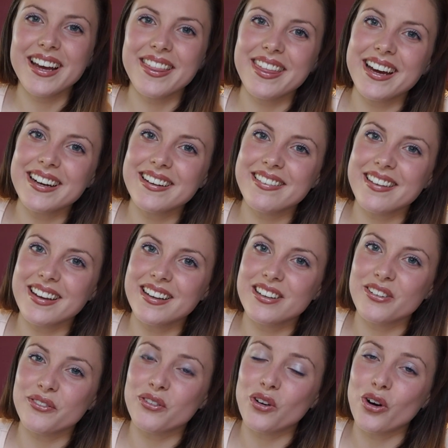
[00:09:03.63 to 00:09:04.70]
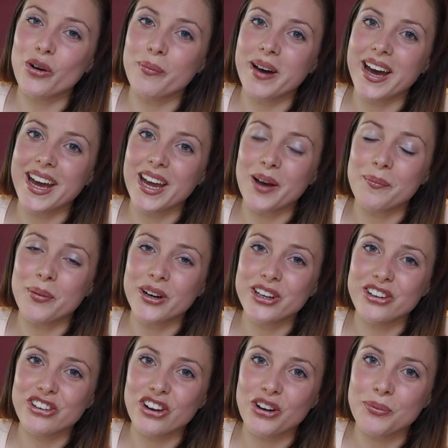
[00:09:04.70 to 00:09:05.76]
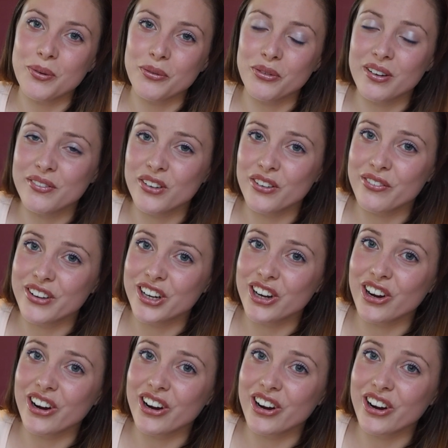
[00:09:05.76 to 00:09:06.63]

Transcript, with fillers: that is it for my Body Shop review video,